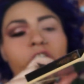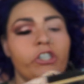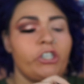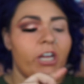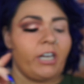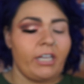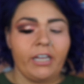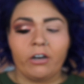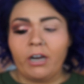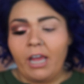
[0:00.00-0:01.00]
shade
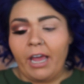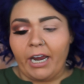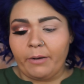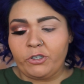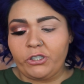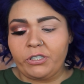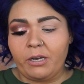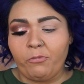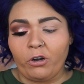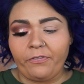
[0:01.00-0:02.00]
here, and I'm just using a
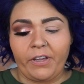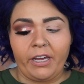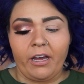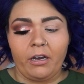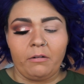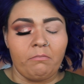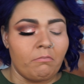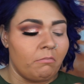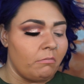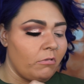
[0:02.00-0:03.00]
Morphe
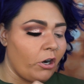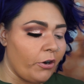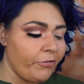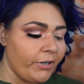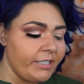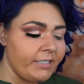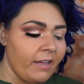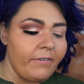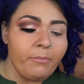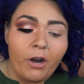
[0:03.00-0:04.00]

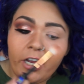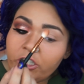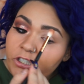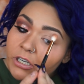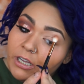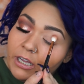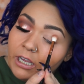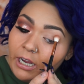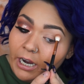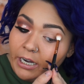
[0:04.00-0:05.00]
R37 brush,
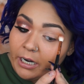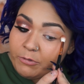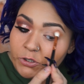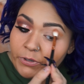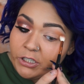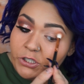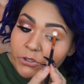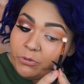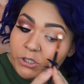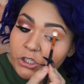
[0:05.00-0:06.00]
and I'm just going
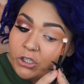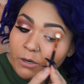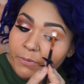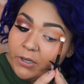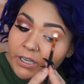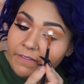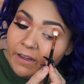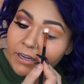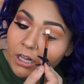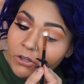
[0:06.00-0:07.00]
to start building that
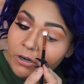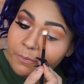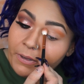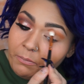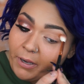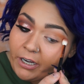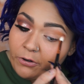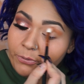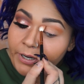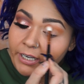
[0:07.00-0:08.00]
color up in my
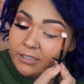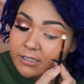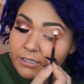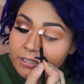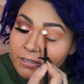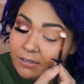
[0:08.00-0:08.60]
crease.